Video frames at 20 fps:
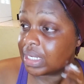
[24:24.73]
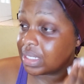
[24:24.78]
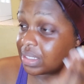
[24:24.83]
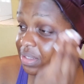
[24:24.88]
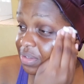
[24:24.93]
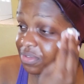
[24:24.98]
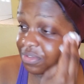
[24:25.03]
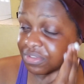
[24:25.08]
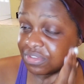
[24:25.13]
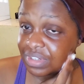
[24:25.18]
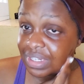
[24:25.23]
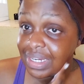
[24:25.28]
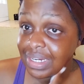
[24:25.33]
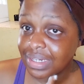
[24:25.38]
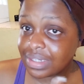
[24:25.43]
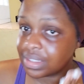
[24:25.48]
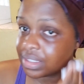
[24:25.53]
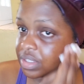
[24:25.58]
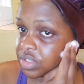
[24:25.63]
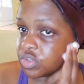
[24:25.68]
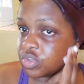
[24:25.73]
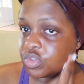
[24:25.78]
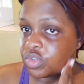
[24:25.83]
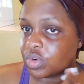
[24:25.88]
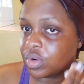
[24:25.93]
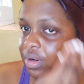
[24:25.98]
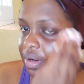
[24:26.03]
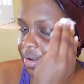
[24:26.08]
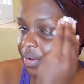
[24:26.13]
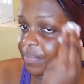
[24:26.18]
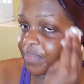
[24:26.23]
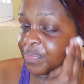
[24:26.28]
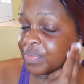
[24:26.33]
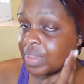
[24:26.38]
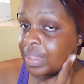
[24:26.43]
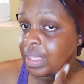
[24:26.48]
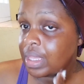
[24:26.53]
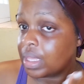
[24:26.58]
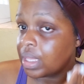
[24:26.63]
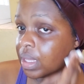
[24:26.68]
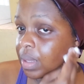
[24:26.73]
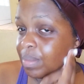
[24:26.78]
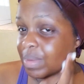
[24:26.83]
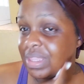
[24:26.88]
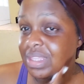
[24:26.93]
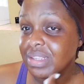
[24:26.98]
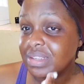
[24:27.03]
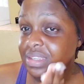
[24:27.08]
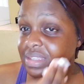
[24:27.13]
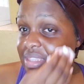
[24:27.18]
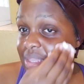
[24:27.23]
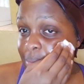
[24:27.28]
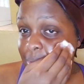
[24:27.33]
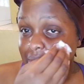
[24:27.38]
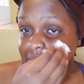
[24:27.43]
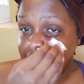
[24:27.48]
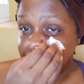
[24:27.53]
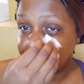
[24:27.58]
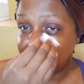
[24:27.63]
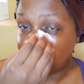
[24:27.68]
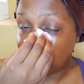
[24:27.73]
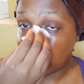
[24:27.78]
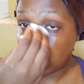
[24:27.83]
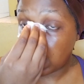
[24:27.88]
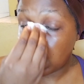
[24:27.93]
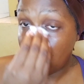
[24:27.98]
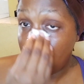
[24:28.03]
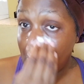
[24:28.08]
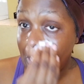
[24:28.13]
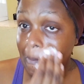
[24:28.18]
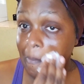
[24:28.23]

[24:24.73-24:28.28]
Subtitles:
It's very strong. But this is the mattifier.